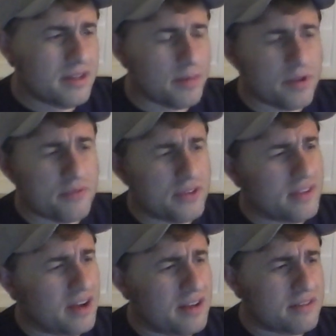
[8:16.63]
I mean, if he
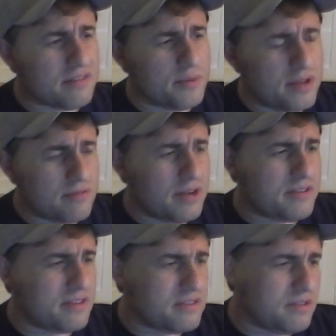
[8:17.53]
does, I mean,
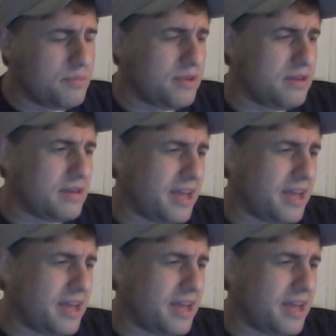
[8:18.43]
Redskins could be